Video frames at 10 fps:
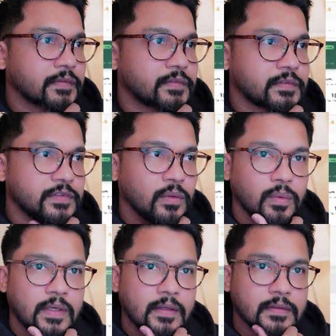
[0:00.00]
So
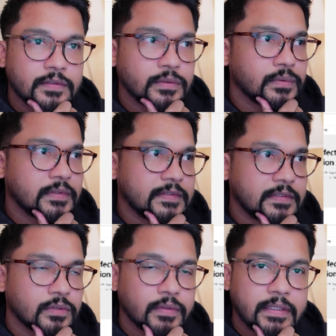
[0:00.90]
what I'll do is
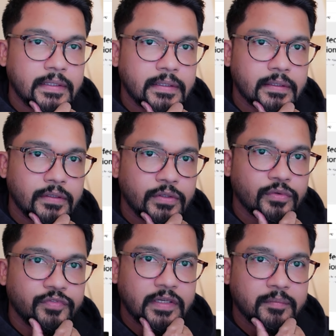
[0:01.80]
creating a new
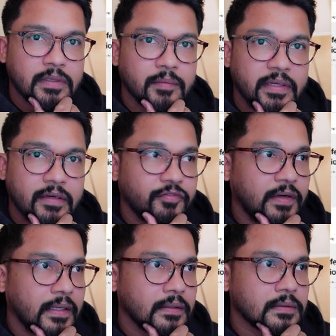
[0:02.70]
Figma Make
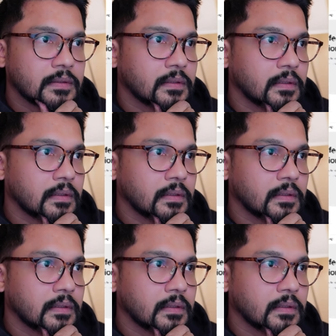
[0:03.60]
file.